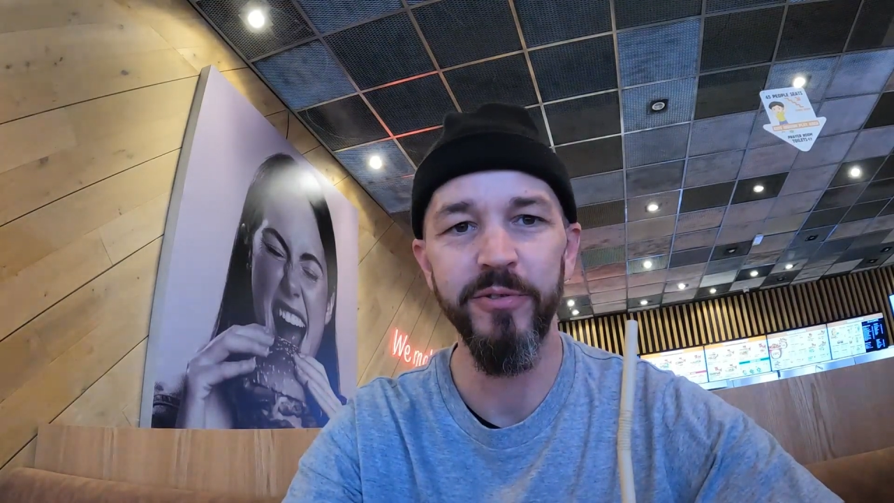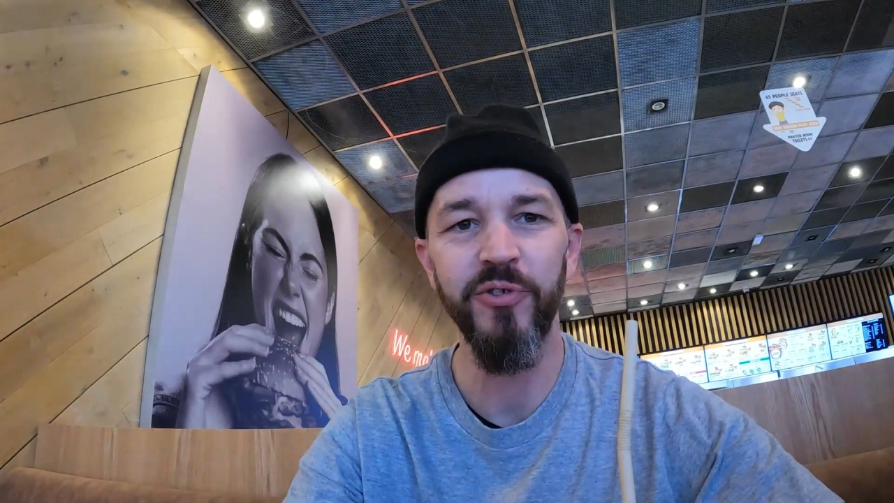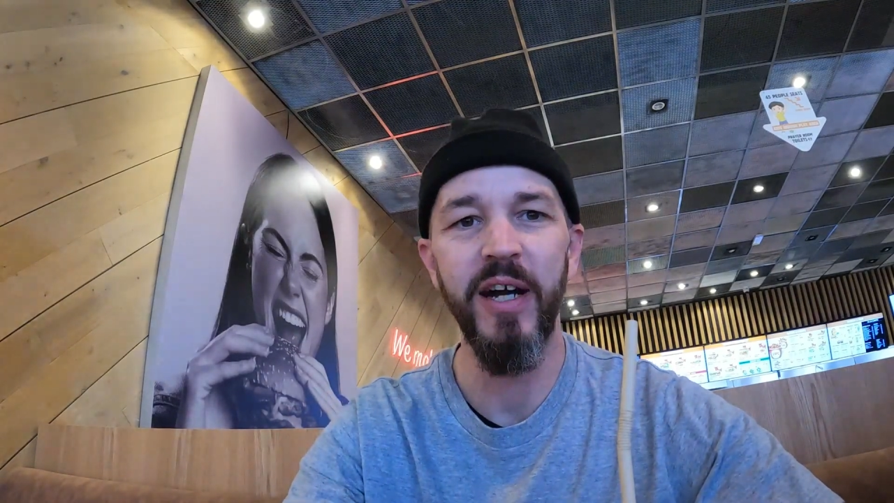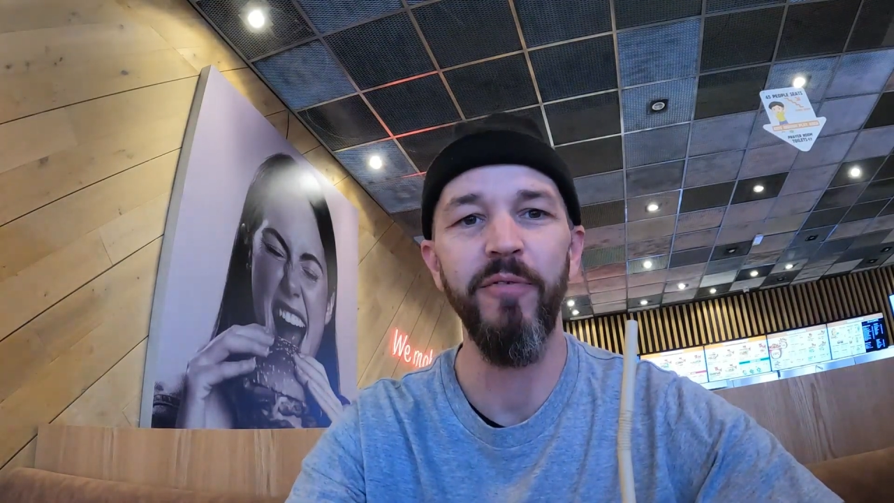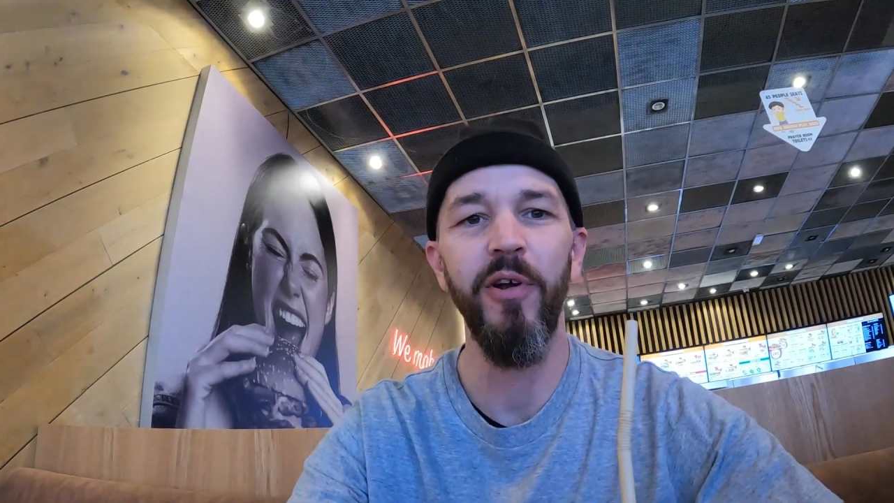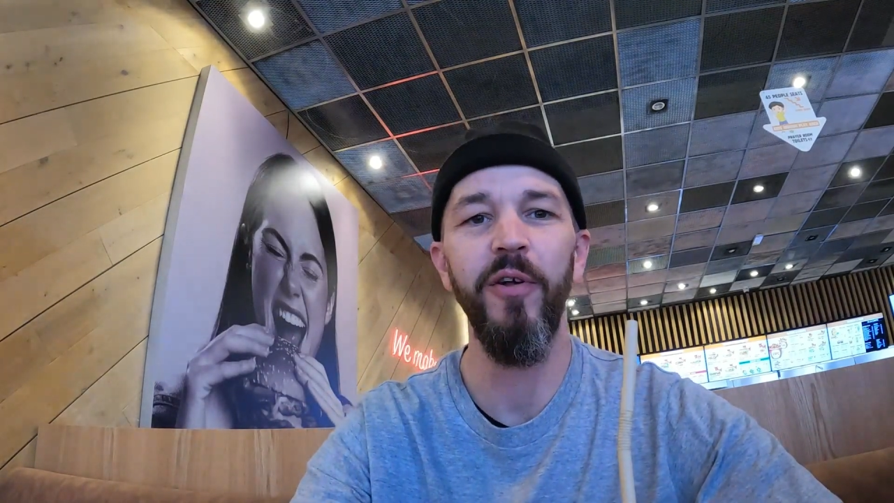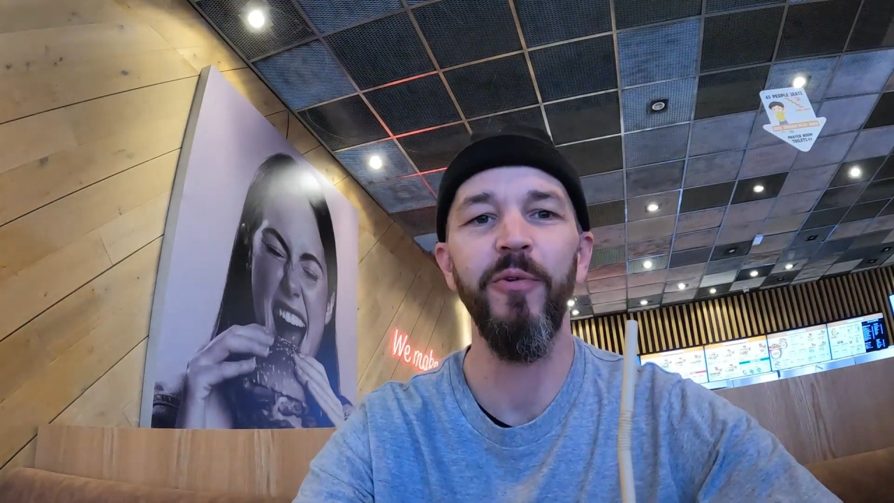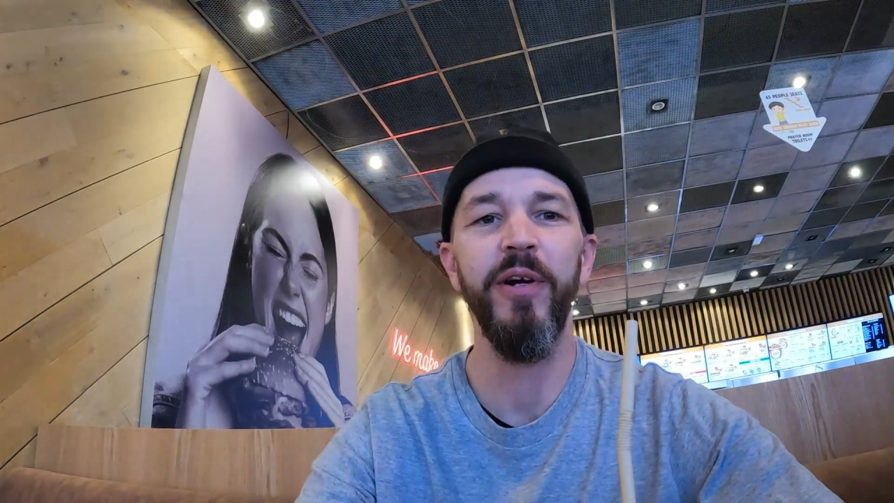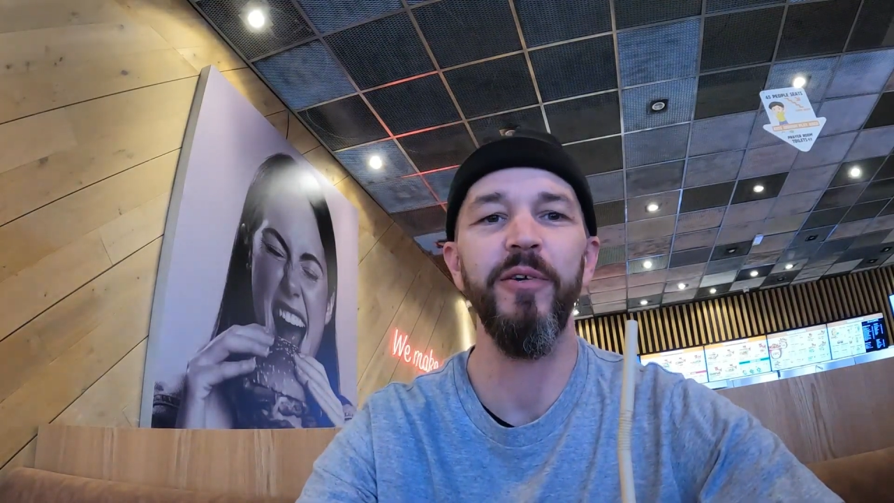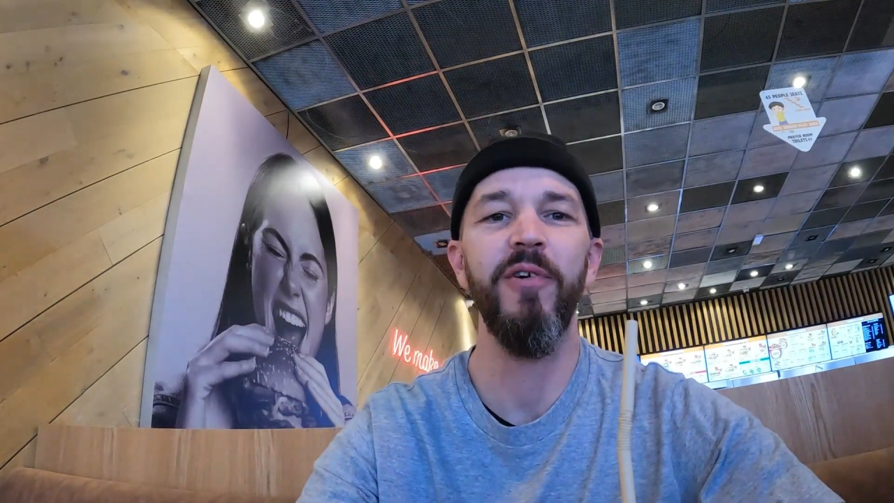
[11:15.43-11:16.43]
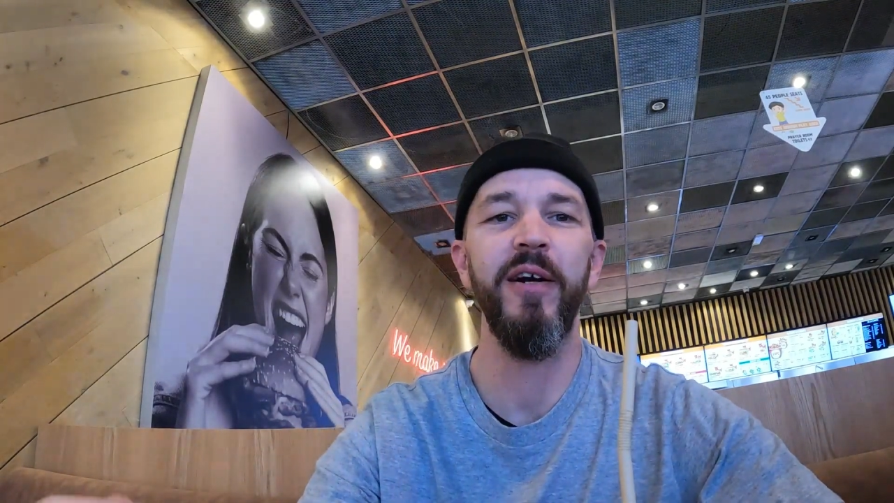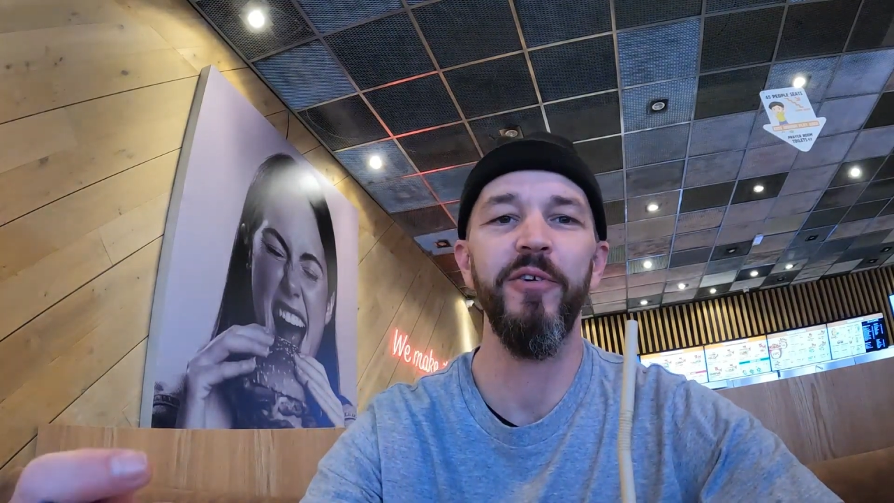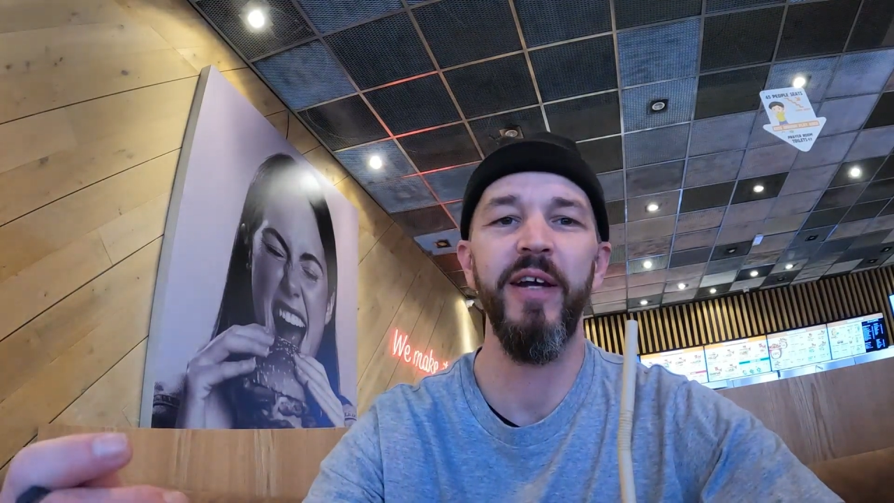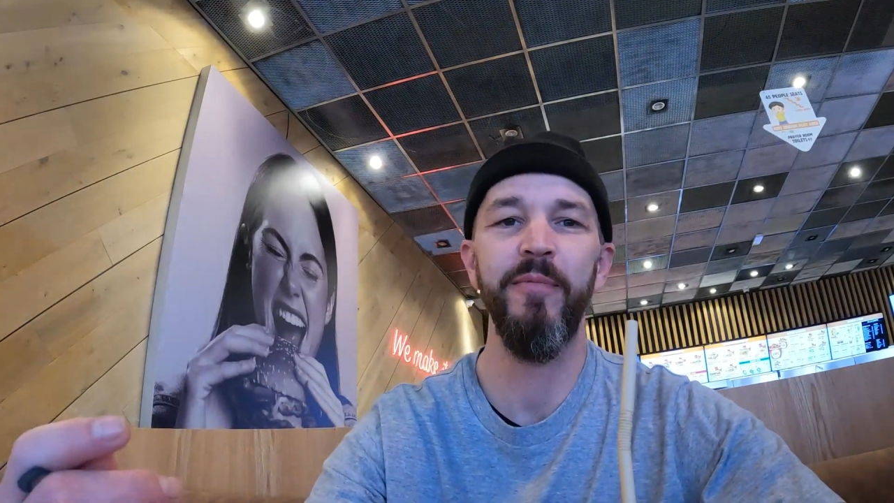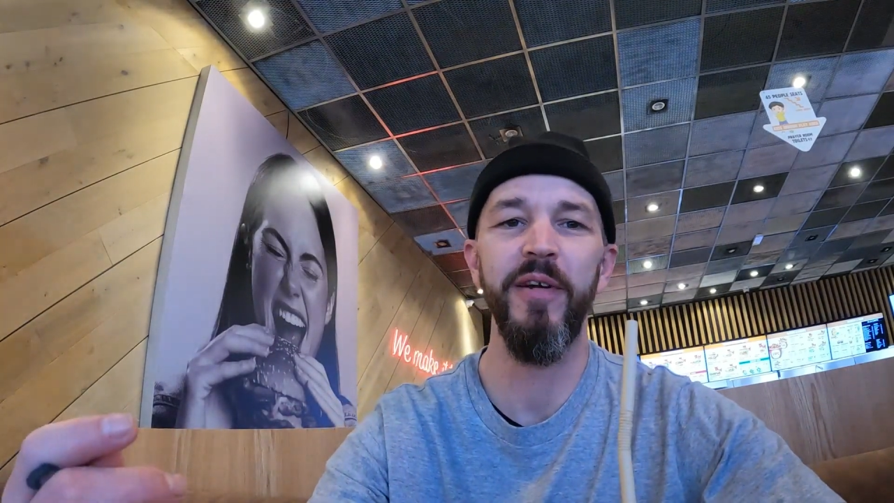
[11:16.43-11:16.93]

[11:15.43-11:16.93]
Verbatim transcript: travel all the way to Rotterdam,